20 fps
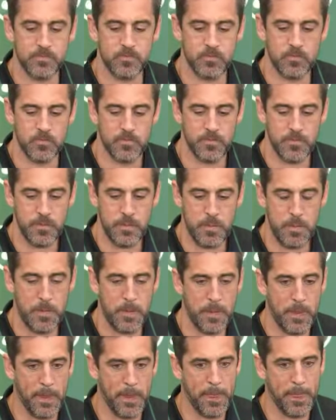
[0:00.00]
what actually
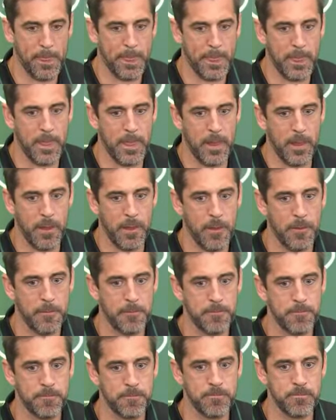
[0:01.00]
happened this offseason
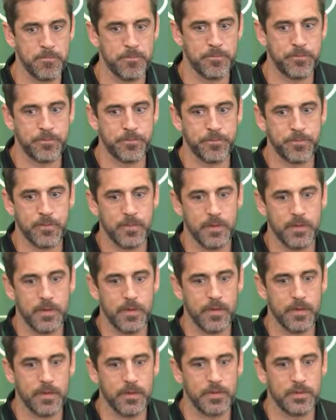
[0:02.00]
between the two sides that
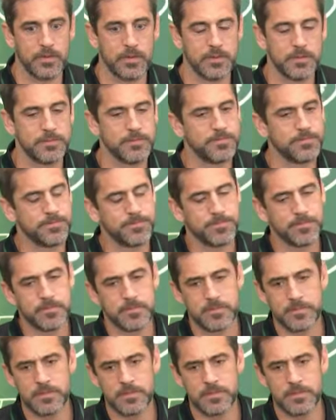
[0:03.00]
led us to where we are now?